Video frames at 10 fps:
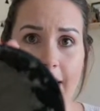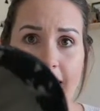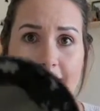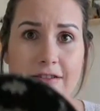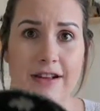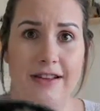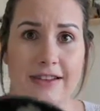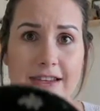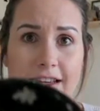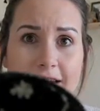as you can
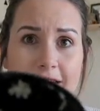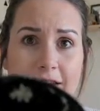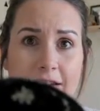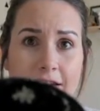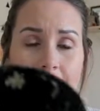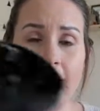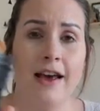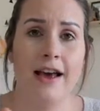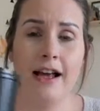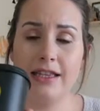see.
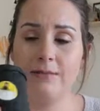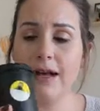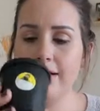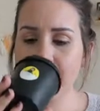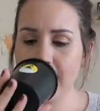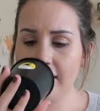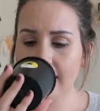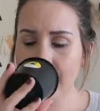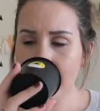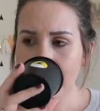It smells good.